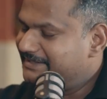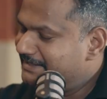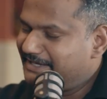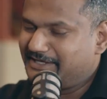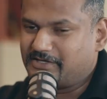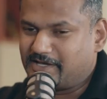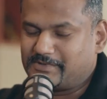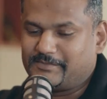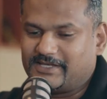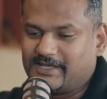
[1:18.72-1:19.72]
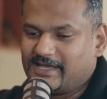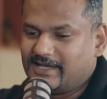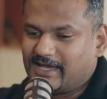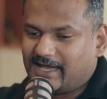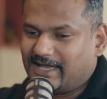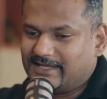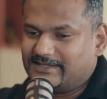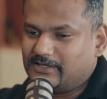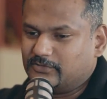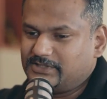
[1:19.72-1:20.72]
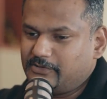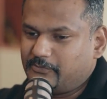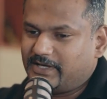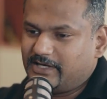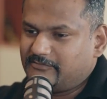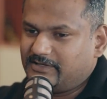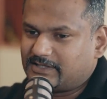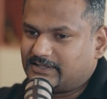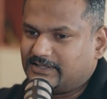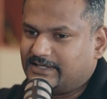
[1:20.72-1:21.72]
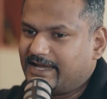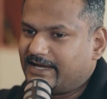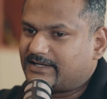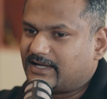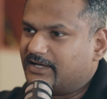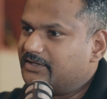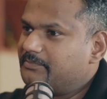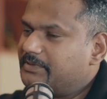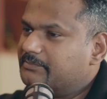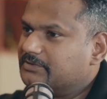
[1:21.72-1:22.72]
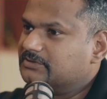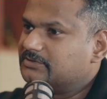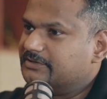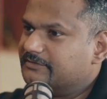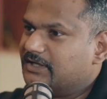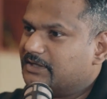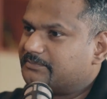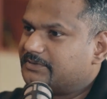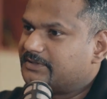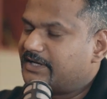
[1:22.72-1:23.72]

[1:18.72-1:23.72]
Yeah. I mean, the only way we can get other people to develop